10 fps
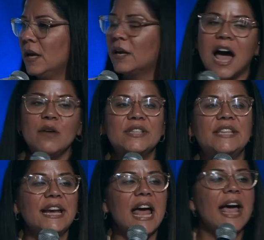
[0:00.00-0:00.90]
God was
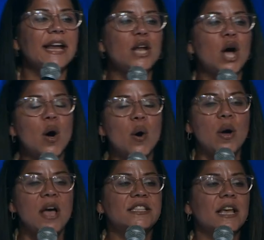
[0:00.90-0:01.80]
saying, I know
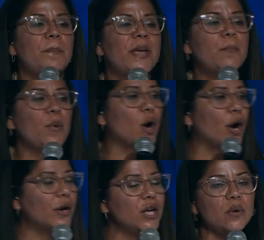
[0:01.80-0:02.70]
some people
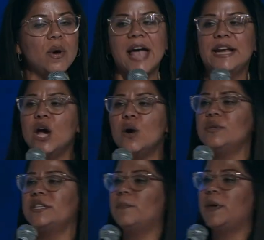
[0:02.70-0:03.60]
hurt you. I know
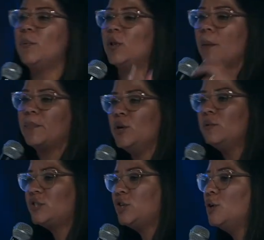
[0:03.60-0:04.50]
some people
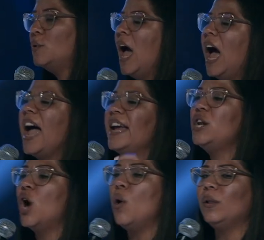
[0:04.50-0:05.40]
abused you. I
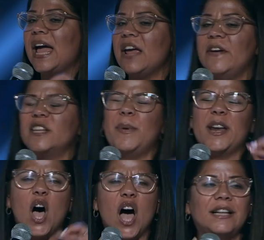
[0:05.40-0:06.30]
know life has been
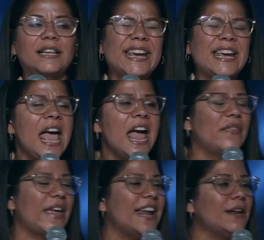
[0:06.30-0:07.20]
ugly and
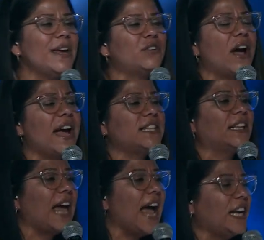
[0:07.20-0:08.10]
the enemy tried to
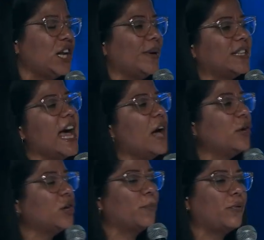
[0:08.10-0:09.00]
lie to you and tell you
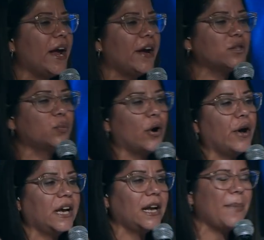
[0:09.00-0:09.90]
your prayers
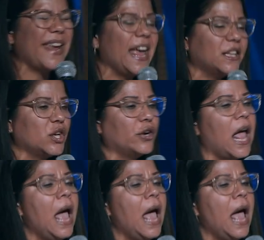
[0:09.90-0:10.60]
weren't going to be answered.